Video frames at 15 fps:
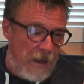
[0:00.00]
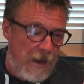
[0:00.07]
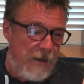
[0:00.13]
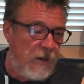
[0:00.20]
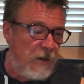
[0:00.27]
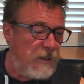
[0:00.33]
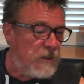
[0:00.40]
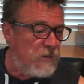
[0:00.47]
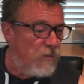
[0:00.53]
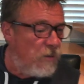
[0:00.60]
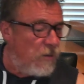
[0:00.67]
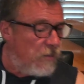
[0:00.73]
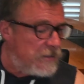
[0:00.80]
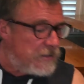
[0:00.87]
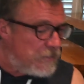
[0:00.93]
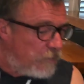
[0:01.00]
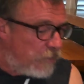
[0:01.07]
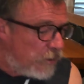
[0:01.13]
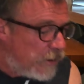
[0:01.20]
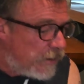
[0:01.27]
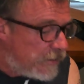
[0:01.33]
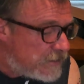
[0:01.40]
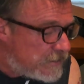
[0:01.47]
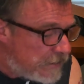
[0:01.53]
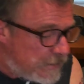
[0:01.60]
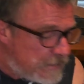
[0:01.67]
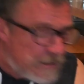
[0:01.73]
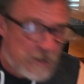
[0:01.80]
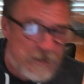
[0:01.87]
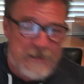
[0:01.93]
And I just, what was the point of this thing?
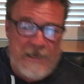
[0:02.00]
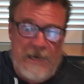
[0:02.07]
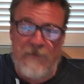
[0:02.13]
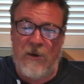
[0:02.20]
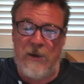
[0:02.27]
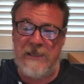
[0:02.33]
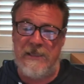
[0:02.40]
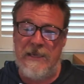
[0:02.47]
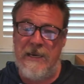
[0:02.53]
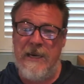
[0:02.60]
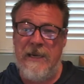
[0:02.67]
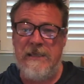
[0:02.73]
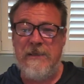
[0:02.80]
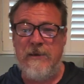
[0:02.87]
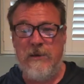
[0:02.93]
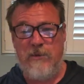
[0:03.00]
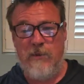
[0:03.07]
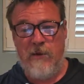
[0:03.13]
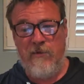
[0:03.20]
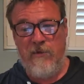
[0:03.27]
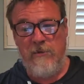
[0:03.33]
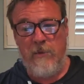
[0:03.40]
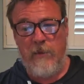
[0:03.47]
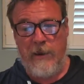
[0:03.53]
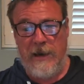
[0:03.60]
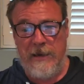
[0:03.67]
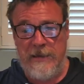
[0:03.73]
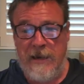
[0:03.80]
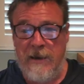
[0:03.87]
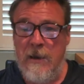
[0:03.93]
So Steve Iasonidis is my former
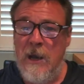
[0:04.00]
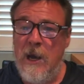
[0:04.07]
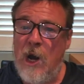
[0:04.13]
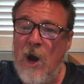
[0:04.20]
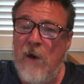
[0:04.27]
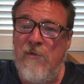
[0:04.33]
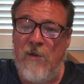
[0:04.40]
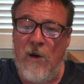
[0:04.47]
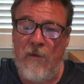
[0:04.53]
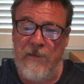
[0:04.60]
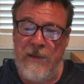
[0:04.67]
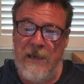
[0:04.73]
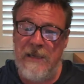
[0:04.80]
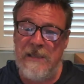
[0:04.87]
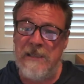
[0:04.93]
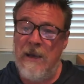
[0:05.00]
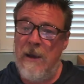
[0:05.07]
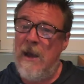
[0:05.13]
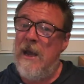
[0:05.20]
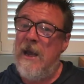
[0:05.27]
partner of 5 years.